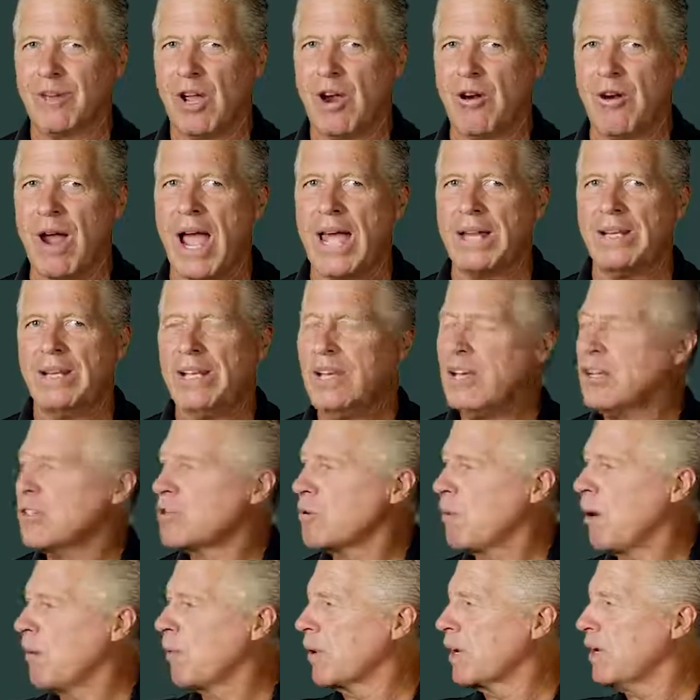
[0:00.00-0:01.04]
All right,
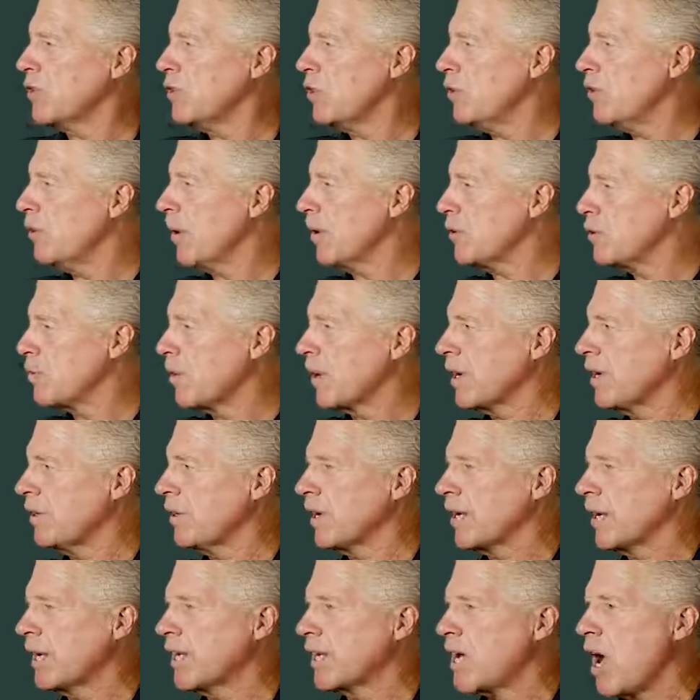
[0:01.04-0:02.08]
so what we're going to do is we're going to
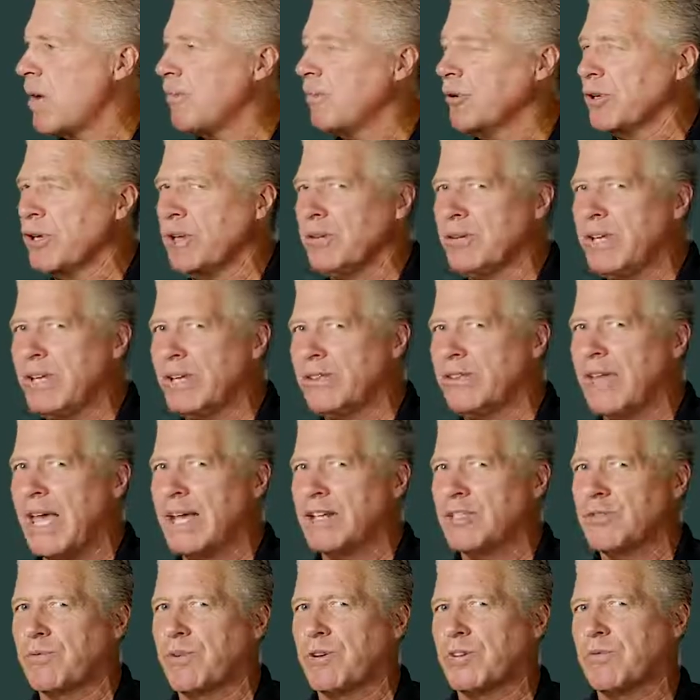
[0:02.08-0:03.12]
look at a couple unique
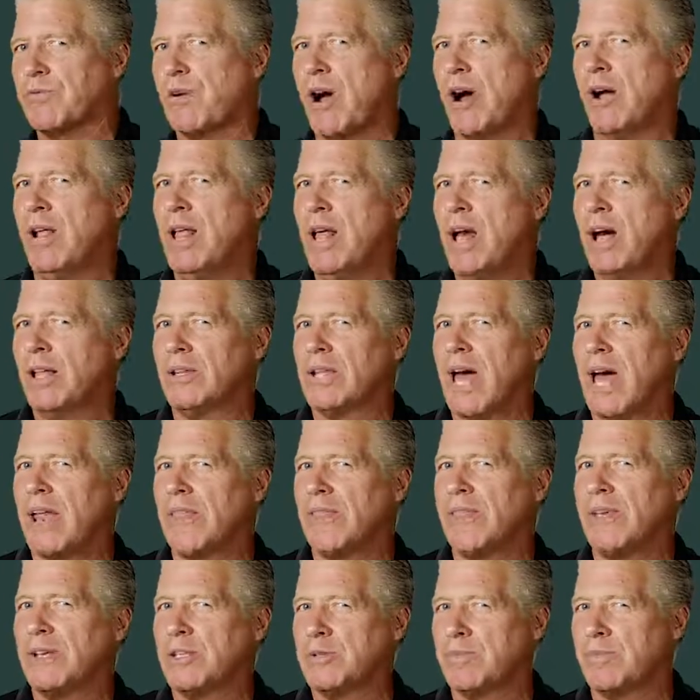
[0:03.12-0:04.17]
things. First of all, a lot
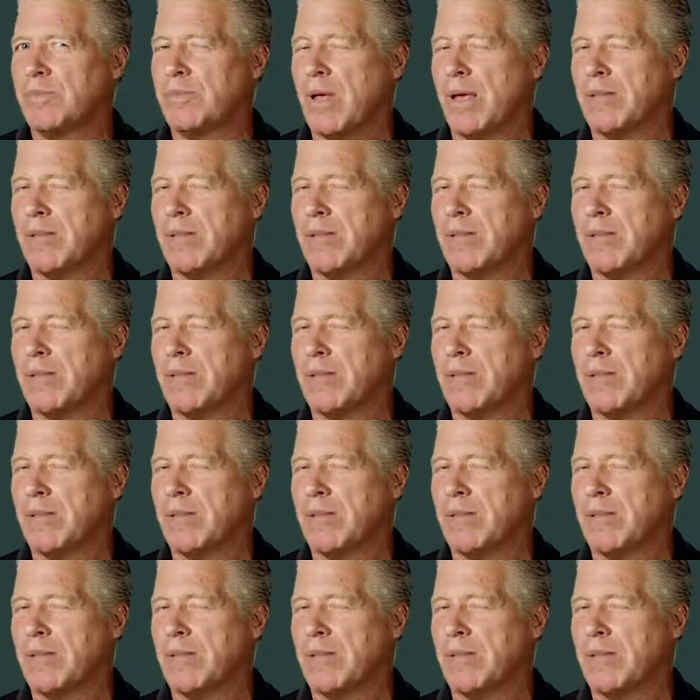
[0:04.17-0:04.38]
of things